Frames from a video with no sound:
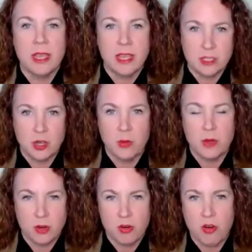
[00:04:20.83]
It's
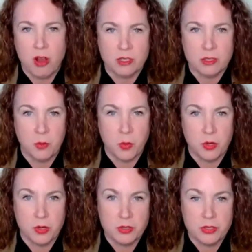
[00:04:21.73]
going across
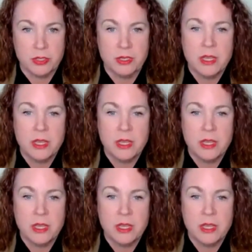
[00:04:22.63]
borders.